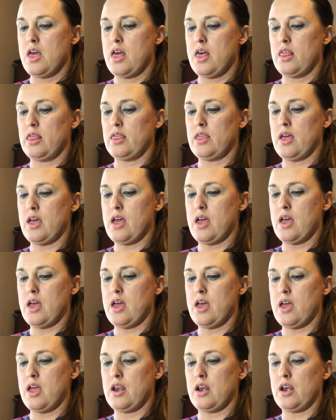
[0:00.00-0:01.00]
and
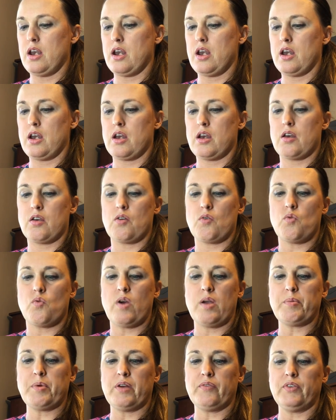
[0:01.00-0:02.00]
then
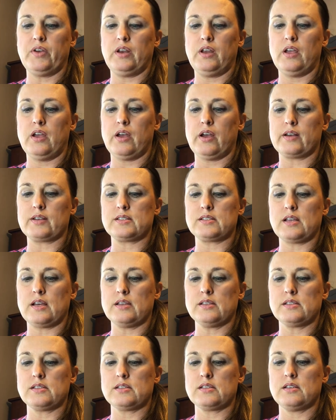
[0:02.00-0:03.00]
wipe off any
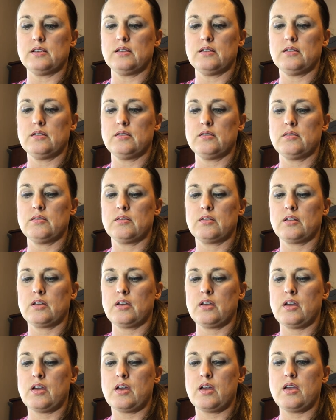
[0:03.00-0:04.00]
excess,
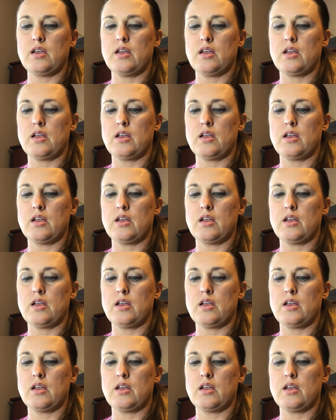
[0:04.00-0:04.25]
okay?